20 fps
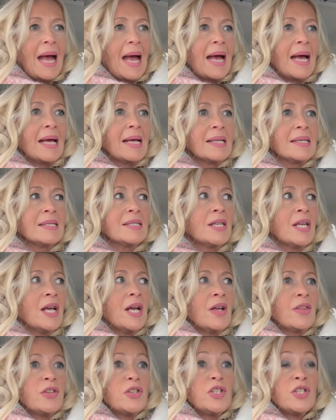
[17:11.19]
and
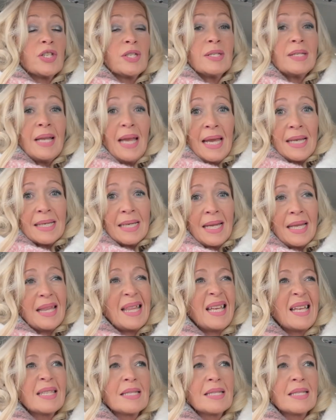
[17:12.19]
that she doesn't need anything.